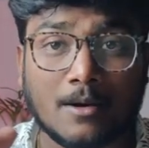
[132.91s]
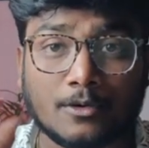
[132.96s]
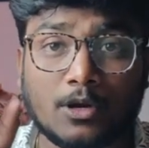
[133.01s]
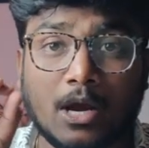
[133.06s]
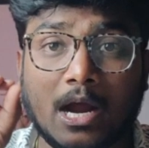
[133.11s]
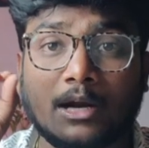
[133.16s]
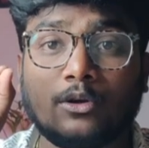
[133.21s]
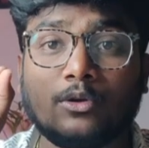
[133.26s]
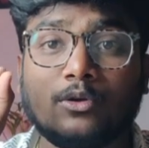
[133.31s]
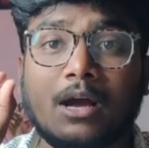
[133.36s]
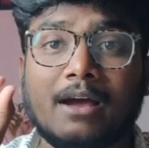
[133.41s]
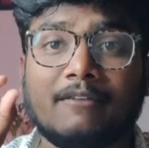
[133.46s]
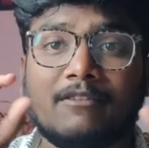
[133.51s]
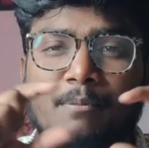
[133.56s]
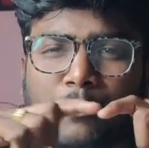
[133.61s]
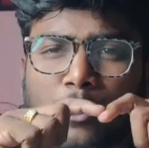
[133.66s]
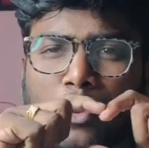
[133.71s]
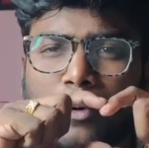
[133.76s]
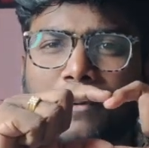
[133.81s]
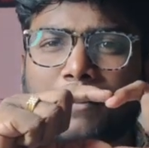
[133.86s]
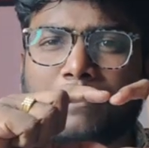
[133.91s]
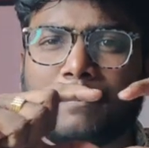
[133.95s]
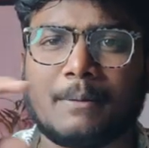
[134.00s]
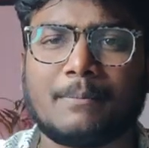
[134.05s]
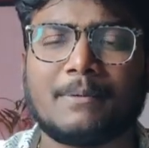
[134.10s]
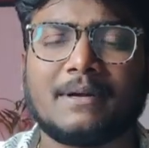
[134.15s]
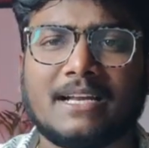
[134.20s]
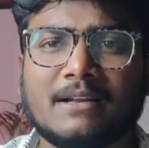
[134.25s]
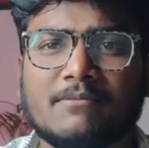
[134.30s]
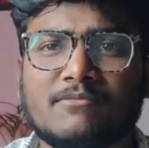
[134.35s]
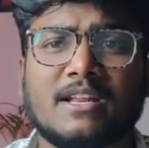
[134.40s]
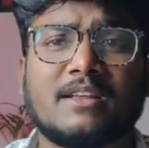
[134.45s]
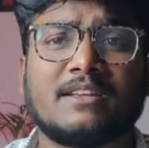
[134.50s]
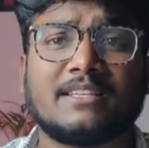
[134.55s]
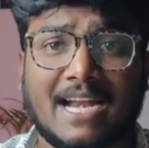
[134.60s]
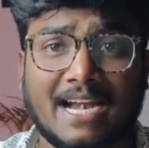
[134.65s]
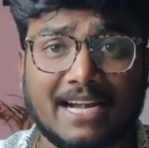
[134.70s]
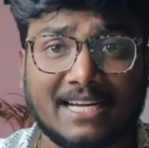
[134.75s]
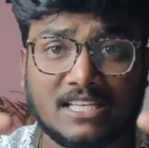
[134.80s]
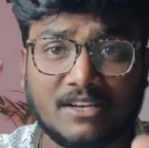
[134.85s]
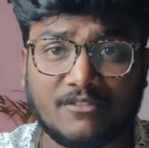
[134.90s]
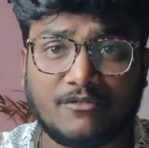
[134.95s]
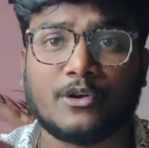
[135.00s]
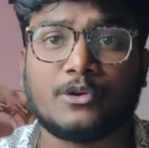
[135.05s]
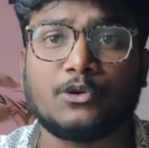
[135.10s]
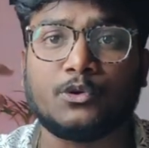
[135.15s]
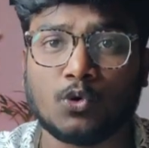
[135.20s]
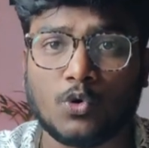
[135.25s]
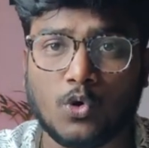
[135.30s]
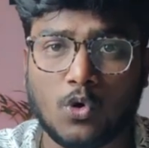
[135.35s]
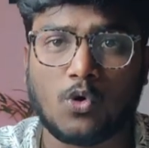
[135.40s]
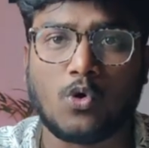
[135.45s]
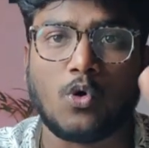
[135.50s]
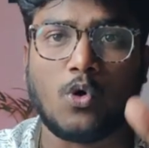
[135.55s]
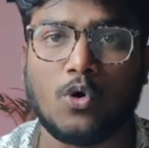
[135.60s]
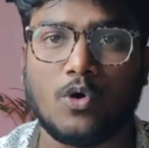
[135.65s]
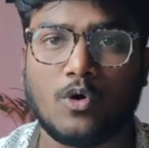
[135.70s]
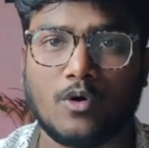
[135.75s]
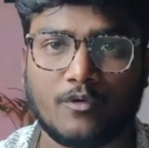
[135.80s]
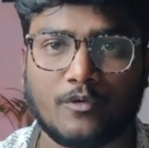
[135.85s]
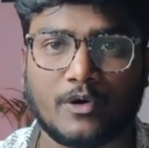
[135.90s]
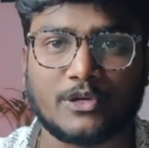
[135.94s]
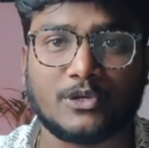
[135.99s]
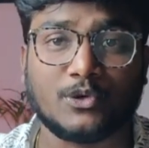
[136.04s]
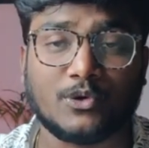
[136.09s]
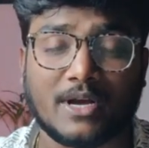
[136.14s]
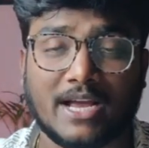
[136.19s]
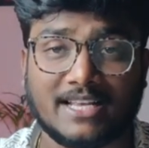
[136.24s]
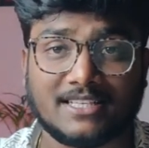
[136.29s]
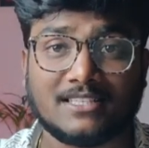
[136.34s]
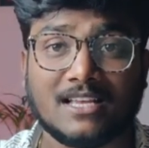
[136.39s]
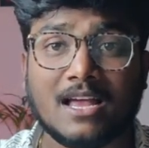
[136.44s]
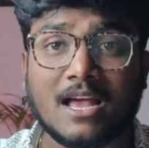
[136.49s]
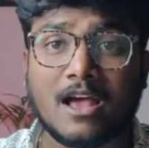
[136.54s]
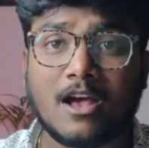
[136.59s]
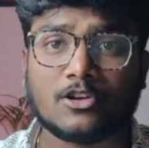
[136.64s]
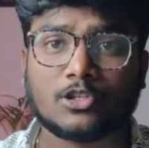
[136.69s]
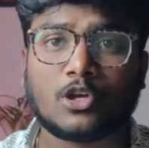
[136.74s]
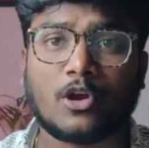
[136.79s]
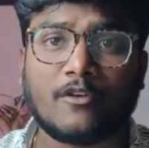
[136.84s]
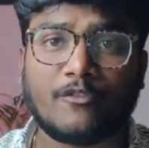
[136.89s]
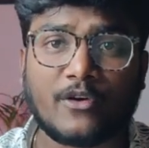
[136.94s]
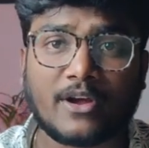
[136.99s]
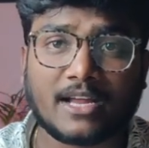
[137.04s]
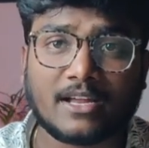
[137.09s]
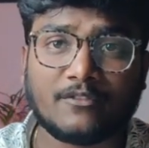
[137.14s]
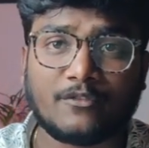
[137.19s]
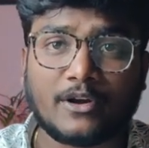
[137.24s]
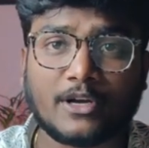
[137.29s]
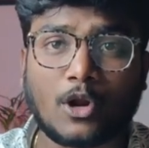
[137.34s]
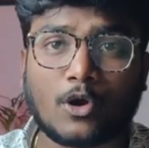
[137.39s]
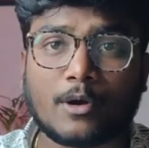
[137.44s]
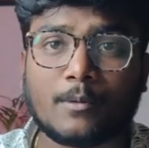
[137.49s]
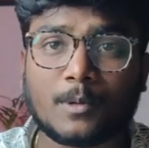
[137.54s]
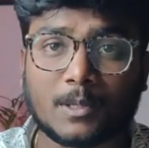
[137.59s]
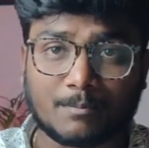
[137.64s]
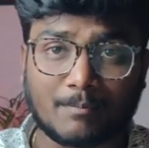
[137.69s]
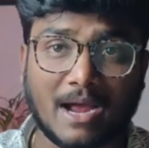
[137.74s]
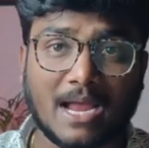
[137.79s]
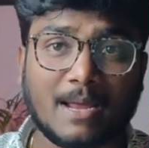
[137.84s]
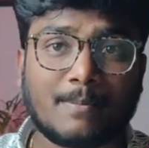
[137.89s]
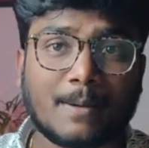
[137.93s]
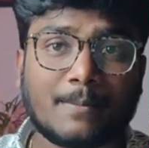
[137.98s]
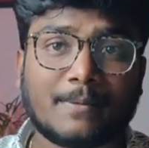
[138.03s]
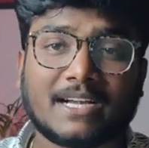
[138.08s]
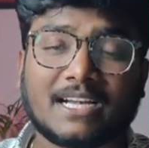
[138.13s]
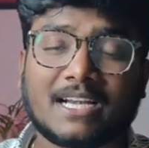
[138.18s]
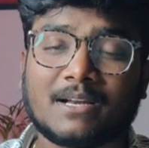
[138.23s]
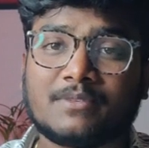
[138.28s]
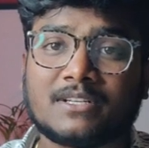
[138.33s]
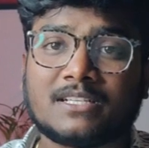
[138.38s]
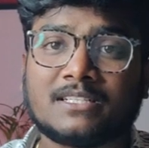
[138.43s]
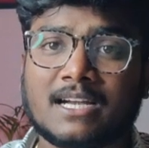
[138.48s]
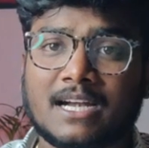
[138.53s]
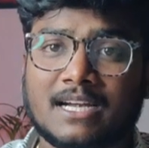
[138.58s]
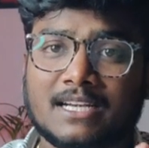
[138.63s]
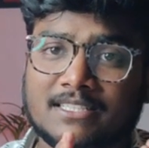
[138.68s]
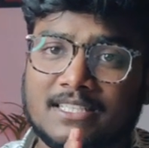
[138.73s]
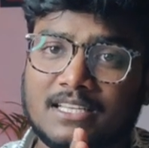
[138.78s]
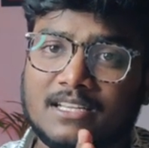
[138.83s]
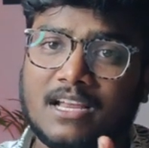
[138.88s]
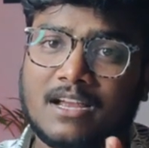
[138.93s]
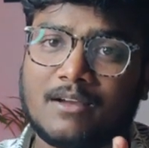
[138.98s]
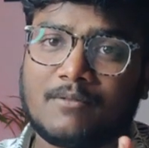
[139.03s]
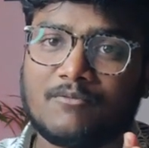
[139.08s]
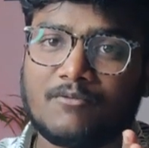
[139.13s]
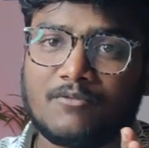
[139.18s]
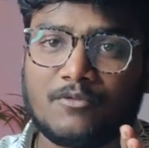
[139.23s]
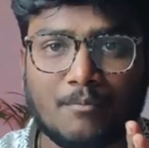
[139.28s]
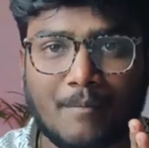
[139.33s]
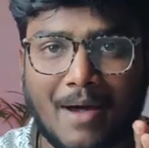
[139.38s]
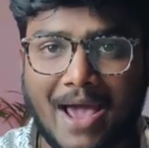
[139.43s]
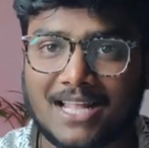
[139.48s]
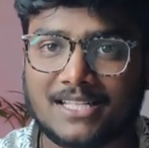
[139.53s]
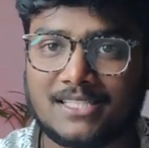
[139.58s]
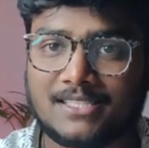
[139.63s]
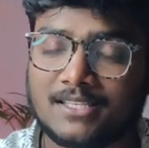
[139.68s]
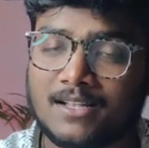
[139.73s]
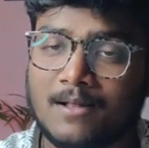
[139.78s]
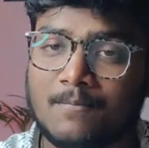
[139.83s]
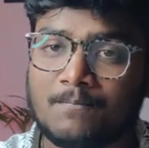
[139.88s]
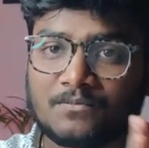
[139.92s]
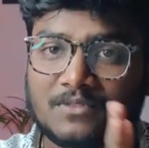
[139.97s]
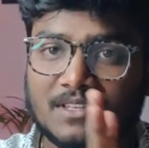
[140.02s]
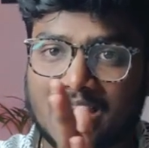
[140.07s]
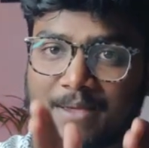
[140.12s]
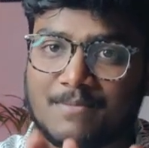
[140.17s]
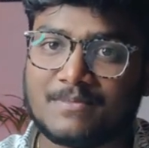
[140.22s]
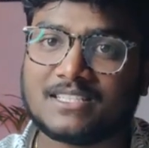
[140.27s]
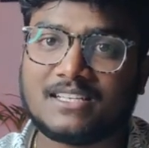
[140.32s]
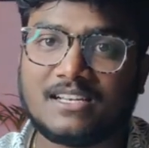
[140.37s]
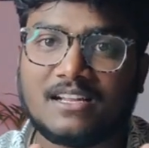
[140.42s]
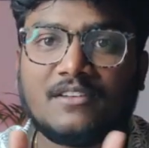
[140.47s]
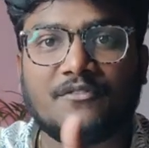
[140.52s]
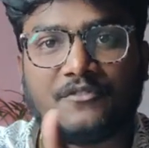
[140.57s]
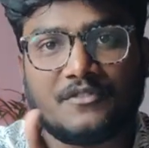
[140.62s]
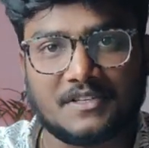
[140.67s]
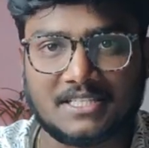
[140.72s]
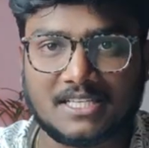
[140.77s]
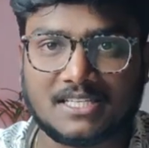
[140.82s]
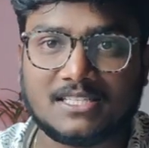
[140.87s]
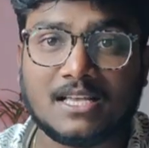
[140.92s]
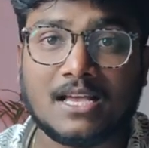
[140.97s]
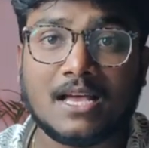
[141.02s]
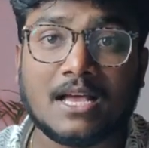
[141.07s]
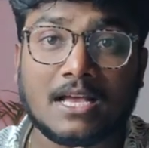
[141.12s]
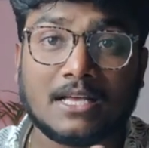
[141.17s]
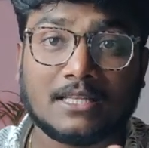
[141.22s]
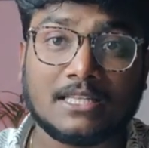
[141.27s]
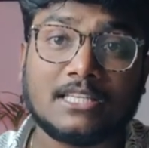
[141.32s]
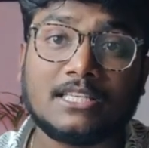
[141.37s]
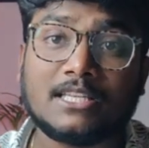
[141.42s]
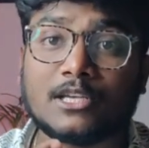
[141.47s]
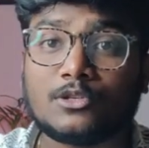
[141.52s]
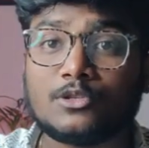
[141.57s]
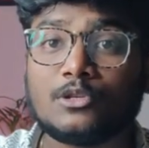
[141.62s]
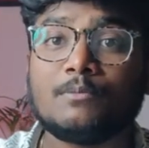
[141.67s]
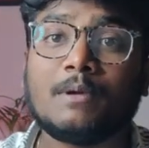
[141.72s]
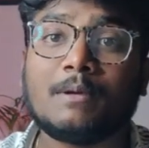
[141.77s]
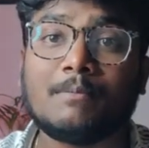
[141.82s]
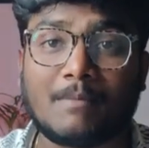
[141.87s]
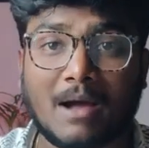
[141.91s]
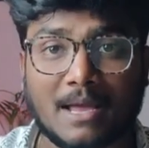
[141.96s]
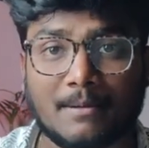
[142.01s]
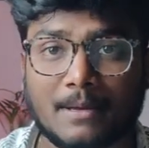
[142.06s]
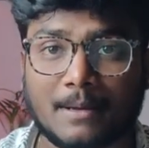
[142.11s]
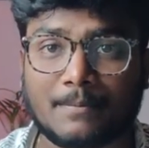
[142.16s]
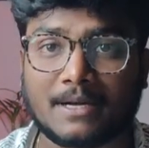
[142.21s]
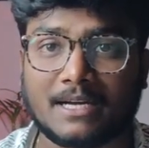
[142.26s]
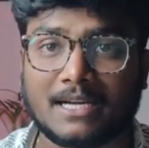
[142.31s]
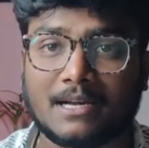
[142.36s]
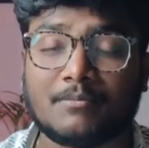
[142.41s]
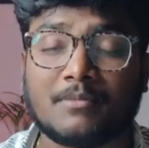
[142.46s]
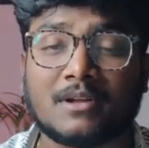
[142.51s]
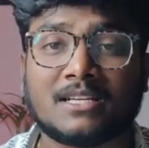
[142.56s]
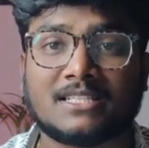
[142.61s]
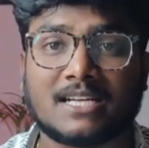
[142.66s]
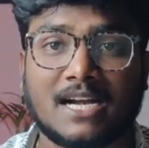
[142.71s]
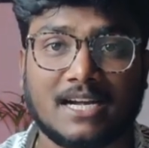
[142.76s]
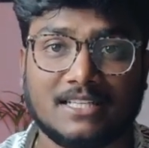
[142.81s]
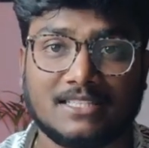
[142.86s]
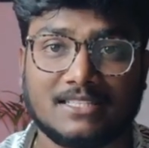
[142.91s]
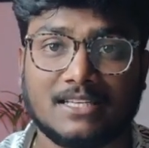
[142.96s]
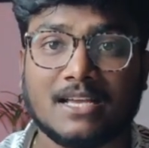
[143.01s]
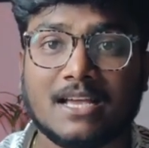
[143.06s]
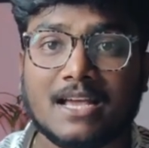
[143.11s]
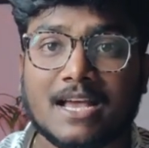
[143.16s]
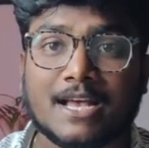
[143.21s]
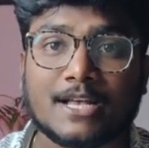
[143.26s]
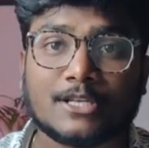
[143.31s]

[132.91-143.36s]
You have to have a proper paper attempting strategy for you guys. So if I talk about my paper attempting strategy, maths, chemistry, physics, this used to be my paper attempting strategy.